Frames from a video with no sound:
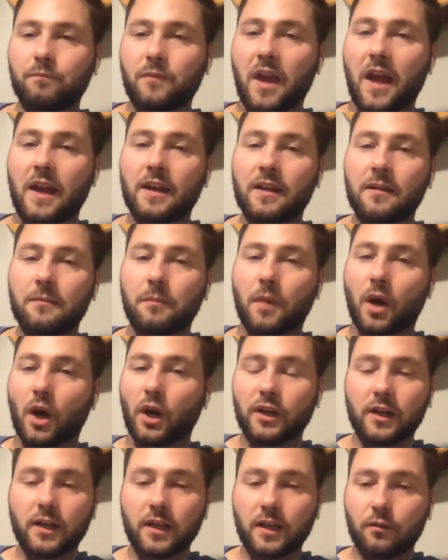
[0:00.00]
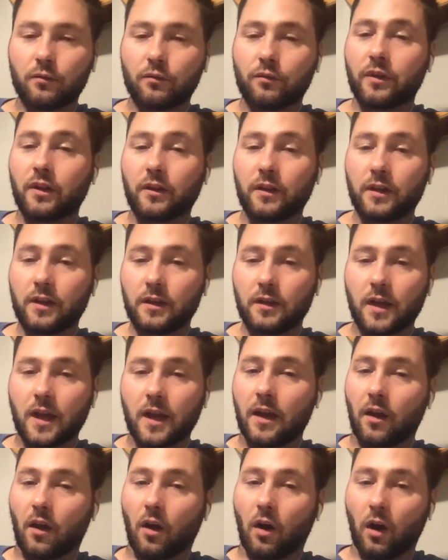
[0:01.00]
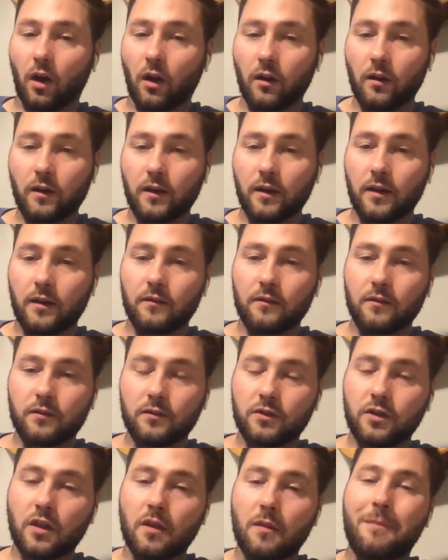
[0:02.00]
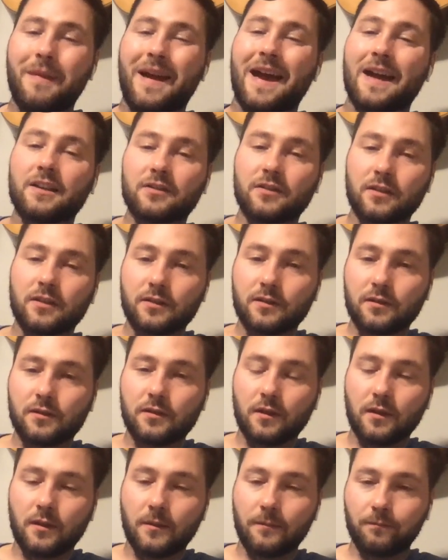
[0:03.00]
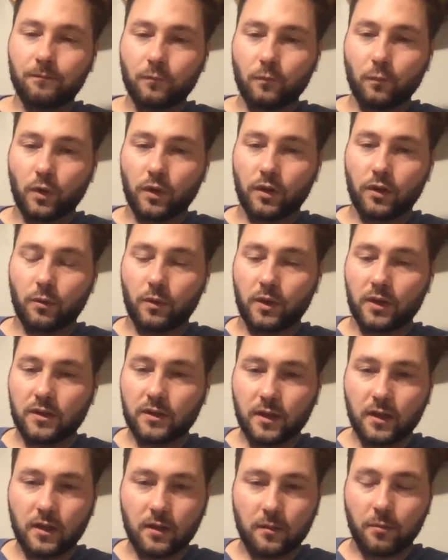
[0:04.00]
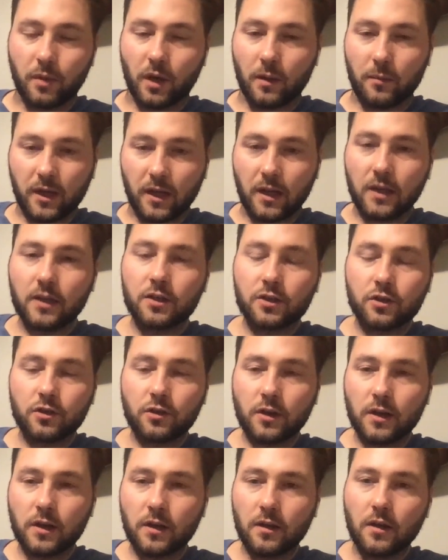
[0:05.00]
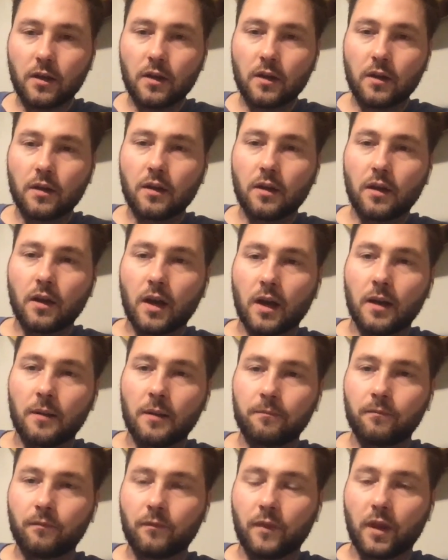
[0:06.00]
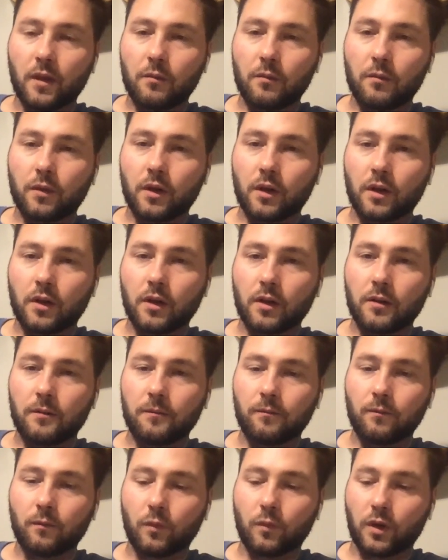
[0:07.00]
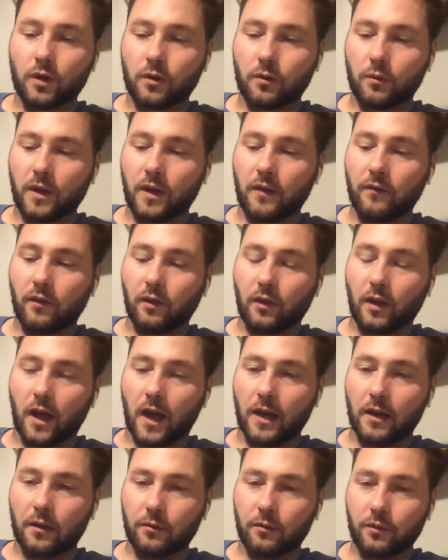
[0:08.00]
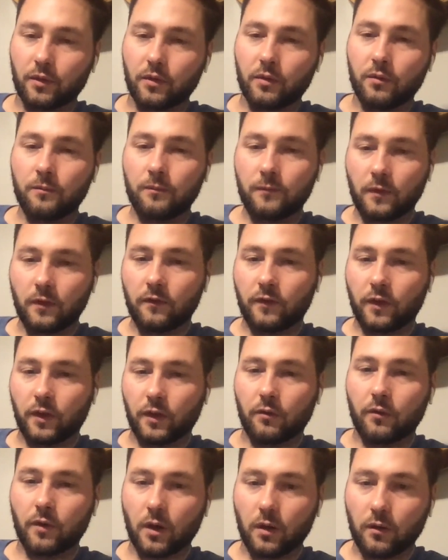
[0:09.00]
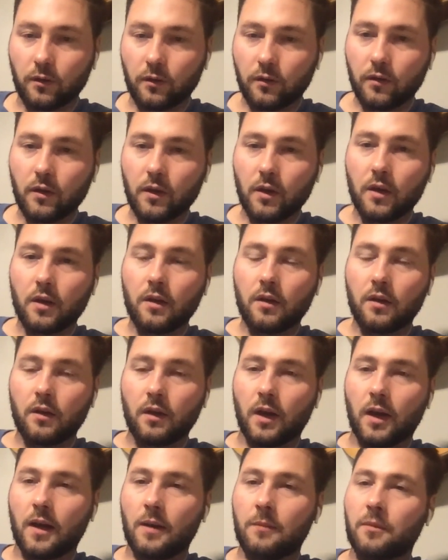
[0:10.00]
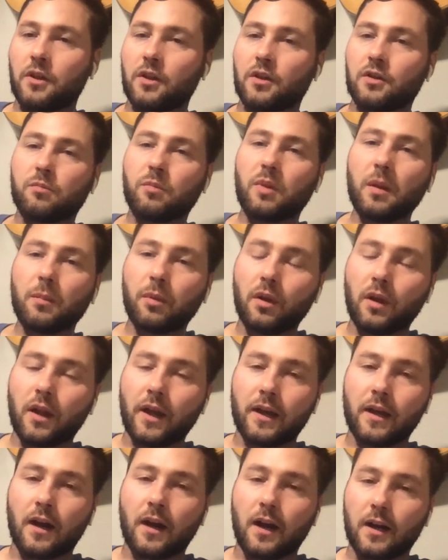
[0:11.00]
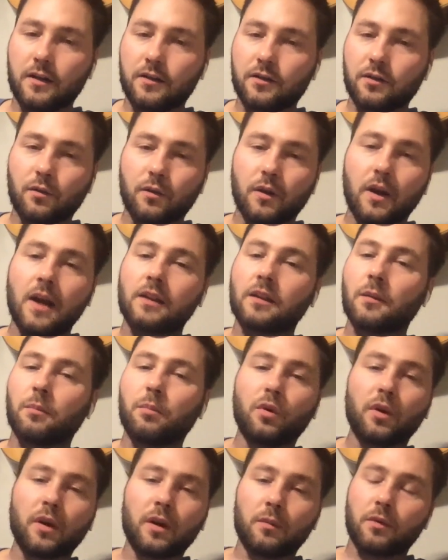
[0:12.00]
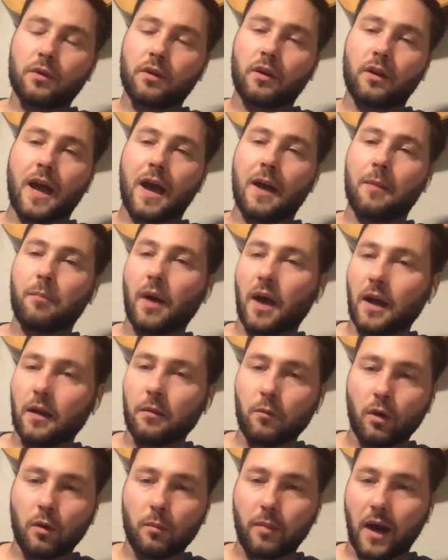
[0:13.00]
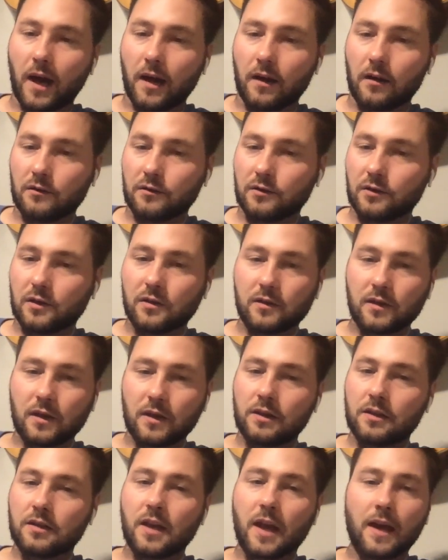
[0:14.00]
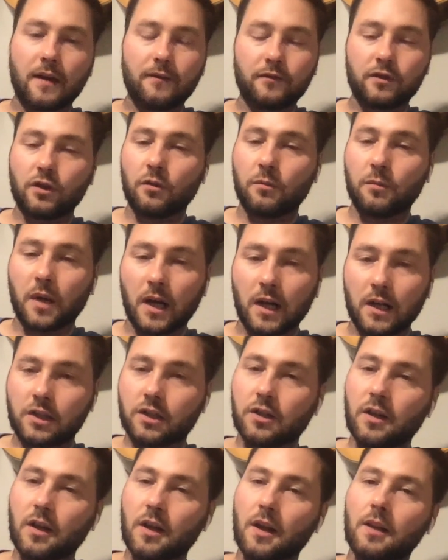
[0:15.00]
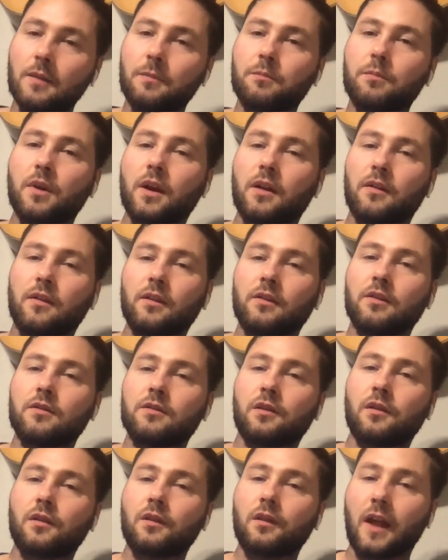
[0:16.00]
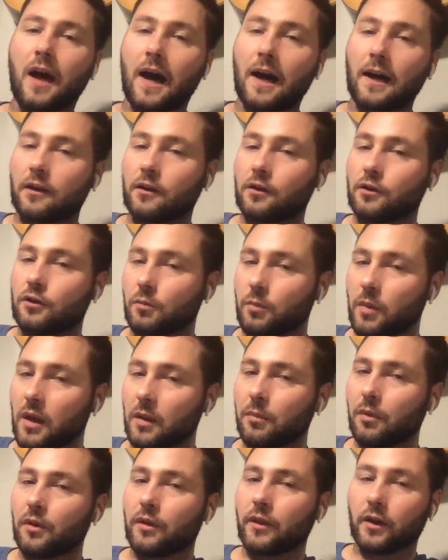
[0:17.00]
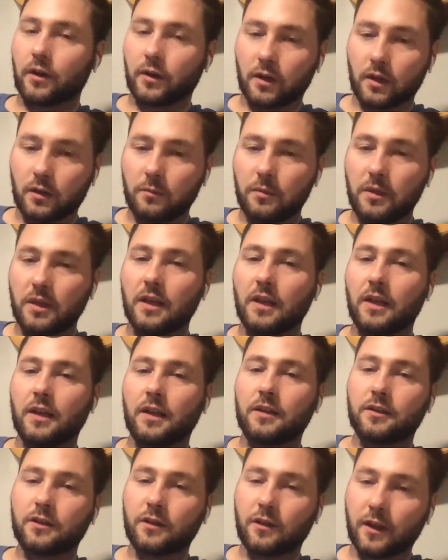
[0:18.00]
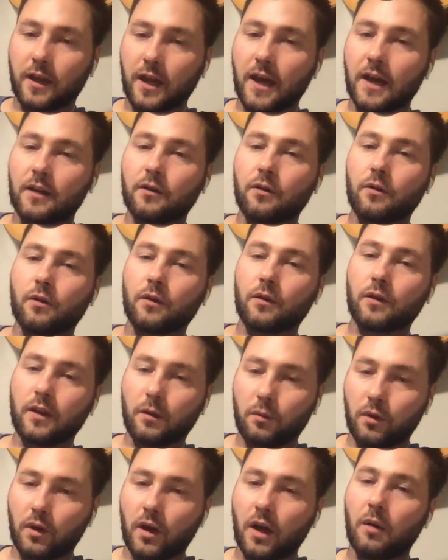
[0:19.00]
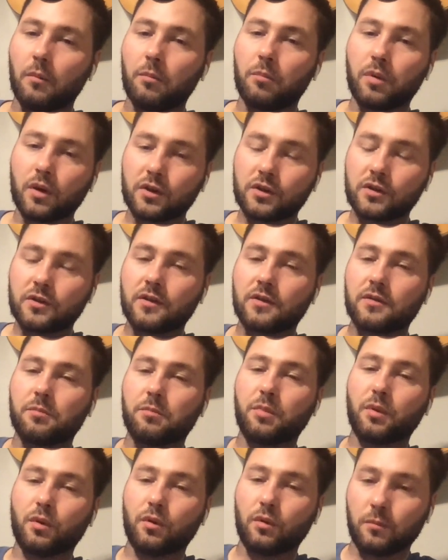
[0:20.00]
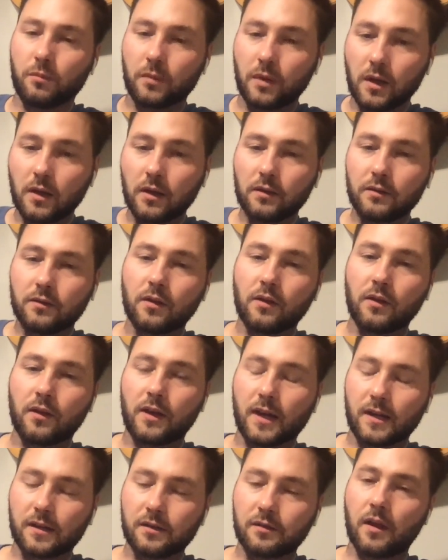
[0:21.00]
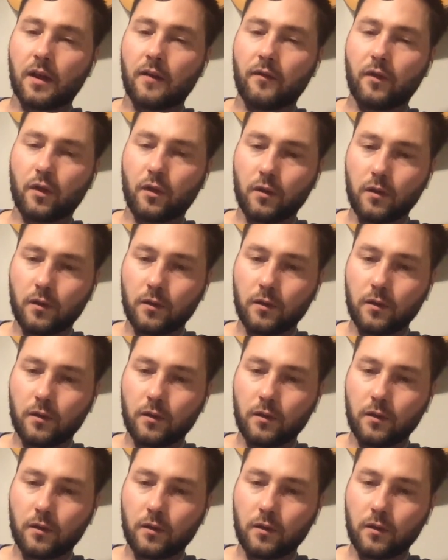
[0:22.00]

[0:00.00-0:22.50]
any marketing really at all to the masses with the whiskey and bourbon industry, that we have a lot of room for growth. And there's people like us who are at the point where they're not buying more bottles because they just have too much. But I think there's a lot of new people that are going to be getting into the category that will help push this boom to the next level.